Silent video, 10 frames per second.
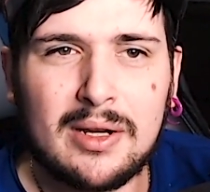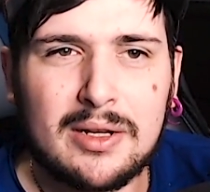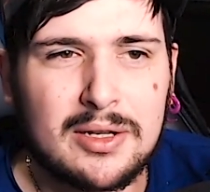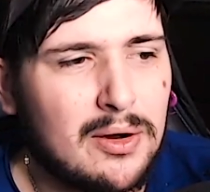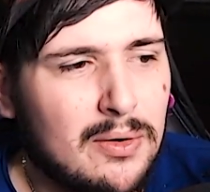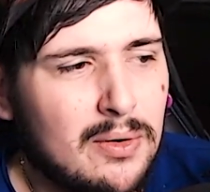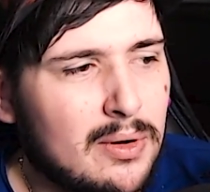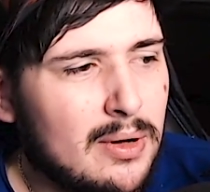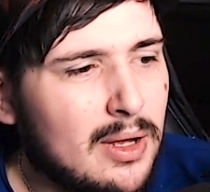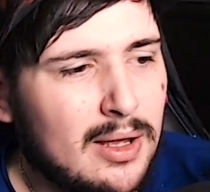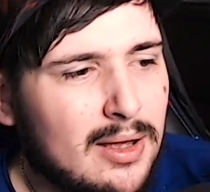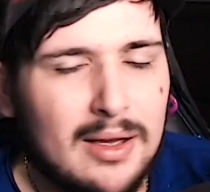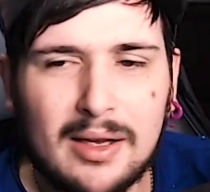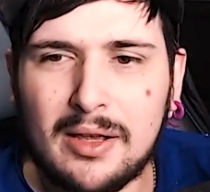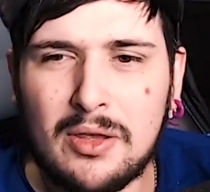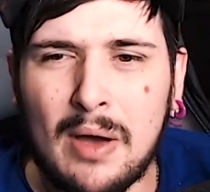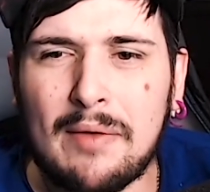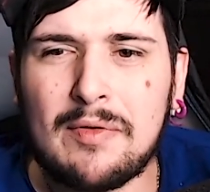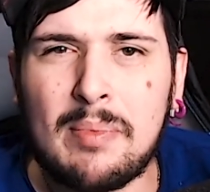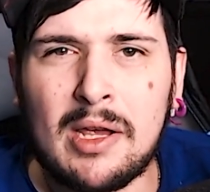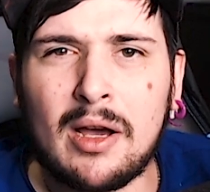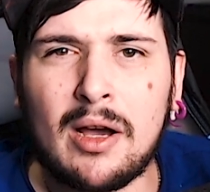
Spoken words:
So, you have to be a